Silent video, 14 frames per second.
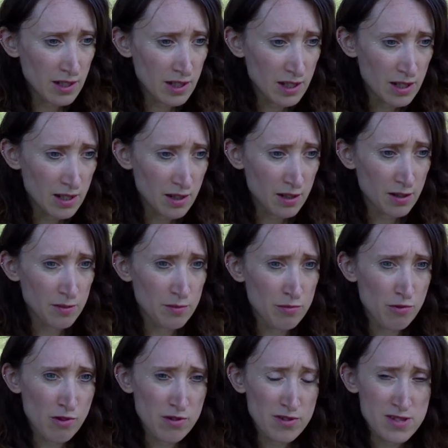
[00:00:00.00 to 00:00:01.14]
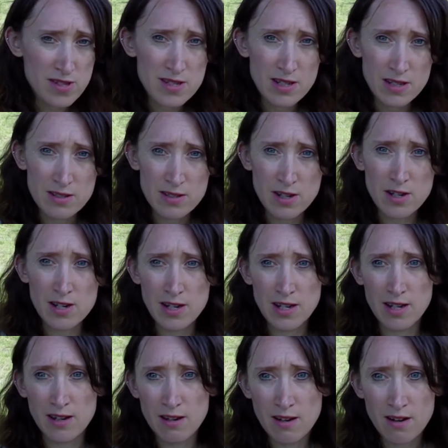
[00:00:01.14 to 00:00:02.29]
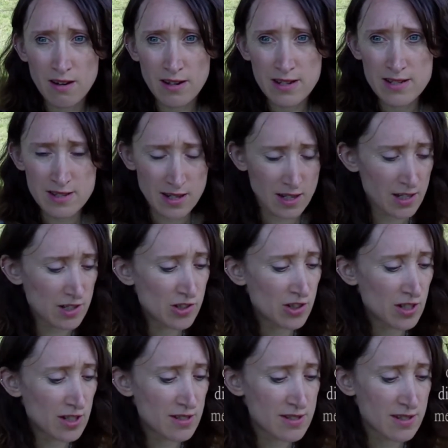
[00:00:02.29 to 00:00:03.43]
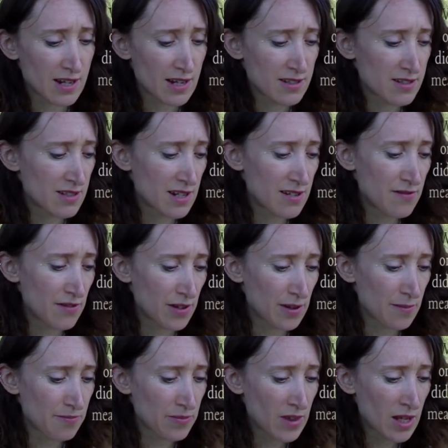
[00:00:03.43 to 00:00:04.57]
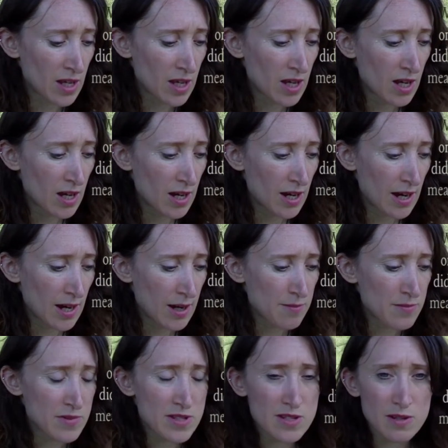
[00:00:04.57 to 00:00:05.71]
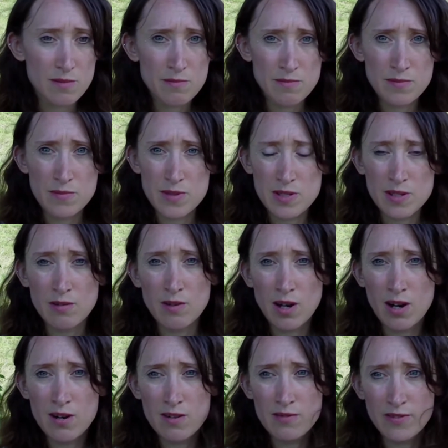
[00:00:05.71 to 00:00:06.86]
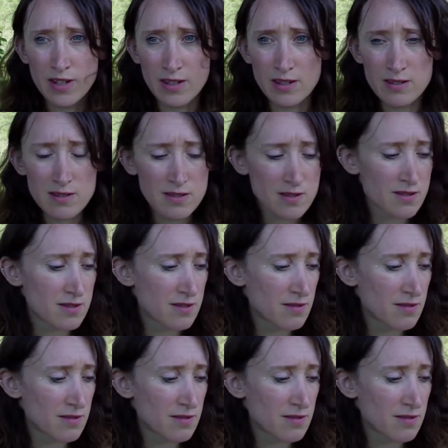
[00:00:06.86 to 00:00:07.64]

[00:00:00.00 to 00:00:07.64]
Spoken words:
the Bronze and early Ice Age in Scandinavia. Some stone carvings